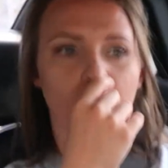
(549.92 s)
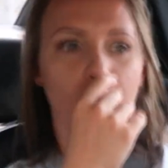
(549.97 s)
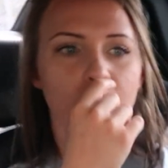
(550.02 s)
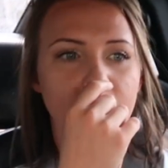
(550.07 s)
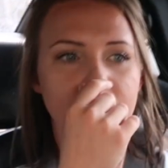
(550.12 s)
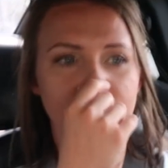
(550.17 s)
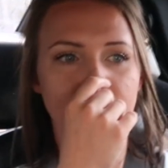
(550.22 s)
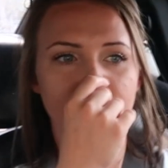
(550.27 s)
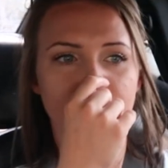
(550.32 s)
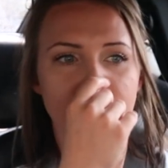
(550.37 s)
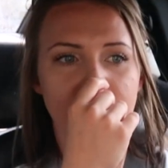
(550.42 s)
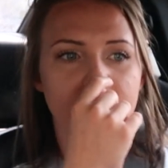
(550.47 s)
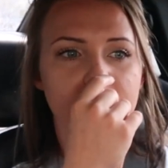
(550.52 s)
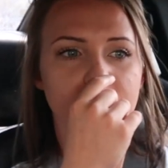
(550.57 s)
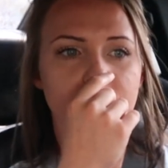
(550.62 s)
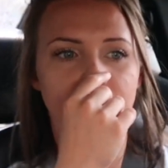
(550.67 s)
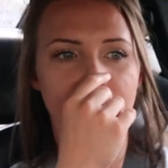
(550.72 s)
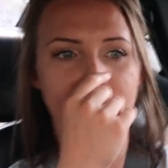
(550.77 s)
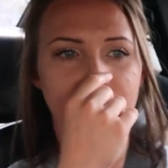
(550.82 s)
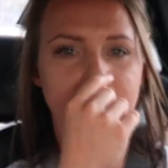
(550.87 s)
Once
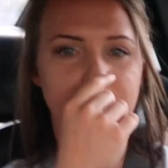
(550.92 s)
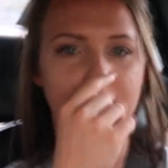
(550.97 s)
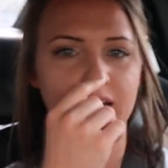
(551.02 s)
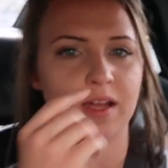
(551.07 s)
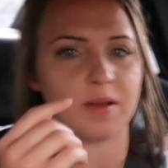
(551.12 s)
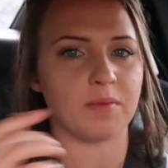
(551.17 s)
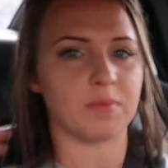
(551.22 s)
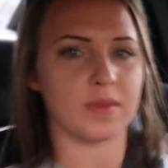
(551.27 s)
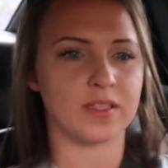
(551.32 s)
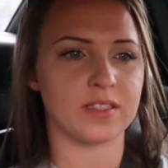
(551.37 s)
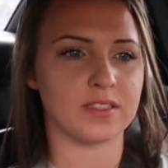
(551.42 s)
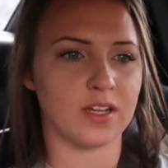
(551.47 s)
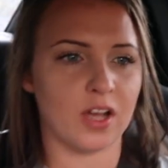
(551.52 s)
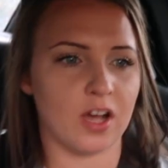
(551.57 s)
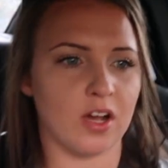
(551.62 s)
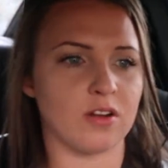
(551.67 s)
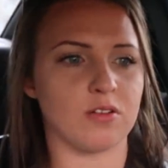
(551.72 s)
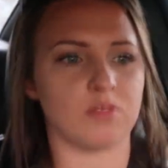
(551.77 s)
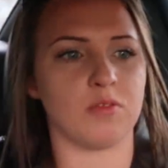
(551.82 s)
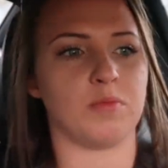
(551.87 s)
everything's fixed up, this
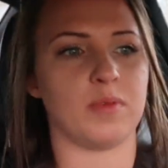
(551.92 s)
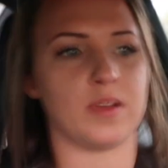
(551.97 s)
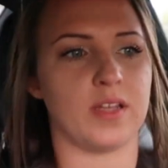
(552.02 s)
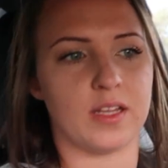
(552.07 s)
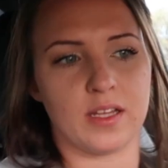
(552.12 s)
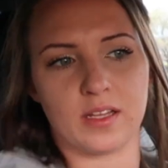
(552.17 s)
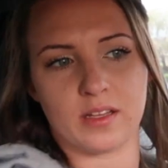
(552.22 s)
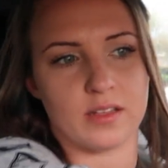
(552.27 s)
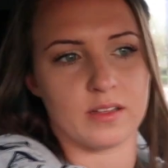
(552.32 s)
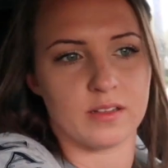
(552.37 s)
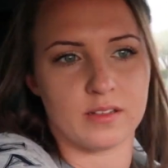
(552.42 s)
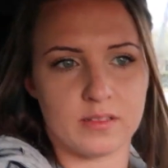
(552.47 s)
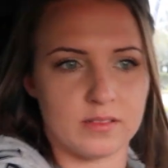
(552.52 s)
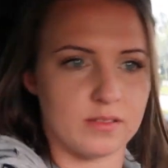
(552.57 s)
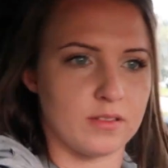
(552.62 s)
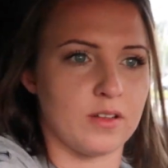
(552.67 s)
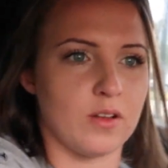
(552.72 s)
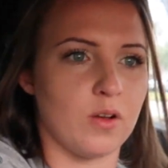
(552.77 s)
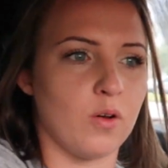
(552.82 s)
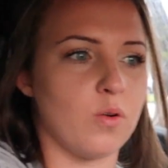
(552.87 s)
car will be
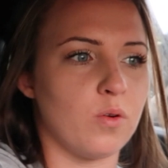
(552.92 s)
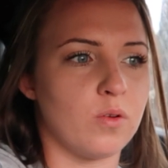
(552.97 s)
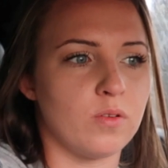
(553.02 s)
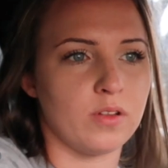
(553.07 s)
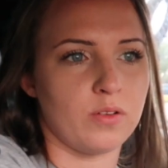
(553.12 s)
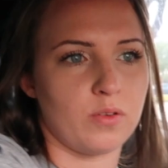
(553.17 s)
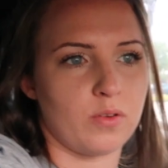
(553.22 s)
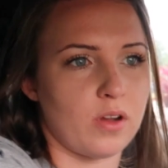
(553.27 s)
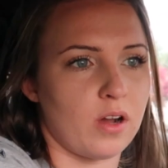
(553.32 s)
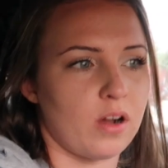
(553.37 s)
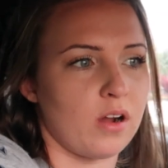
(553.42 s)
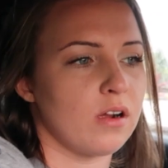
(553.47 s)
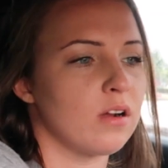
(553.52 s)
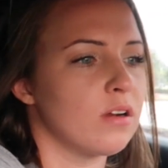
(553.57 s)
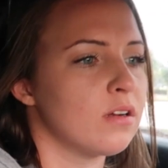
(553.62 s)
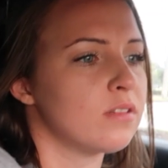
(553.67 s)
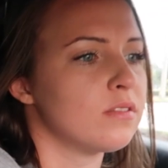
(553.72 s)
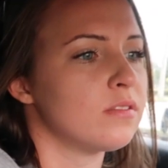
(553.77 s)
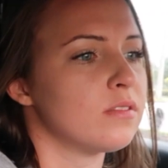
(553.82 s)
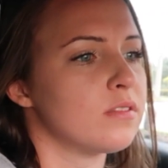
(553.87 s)
a whole new car.